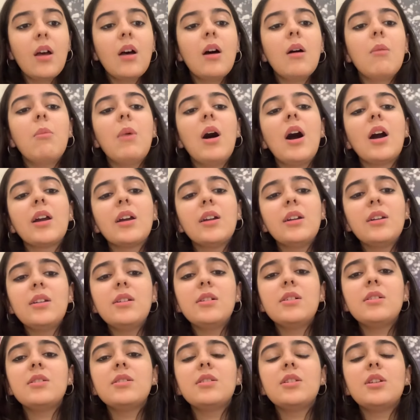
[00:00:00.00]

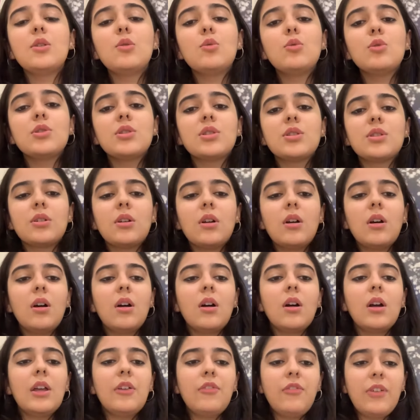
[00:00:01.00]
Marketers use
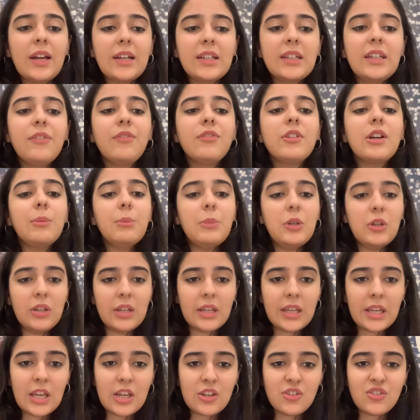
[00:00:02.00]
effective
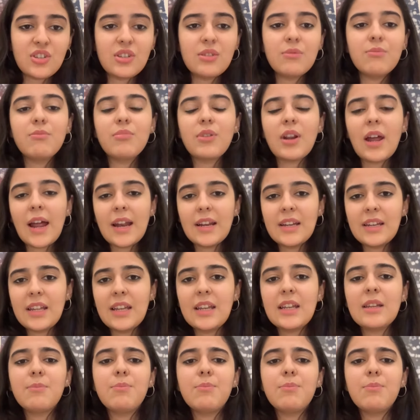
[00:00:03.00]
communication, branding,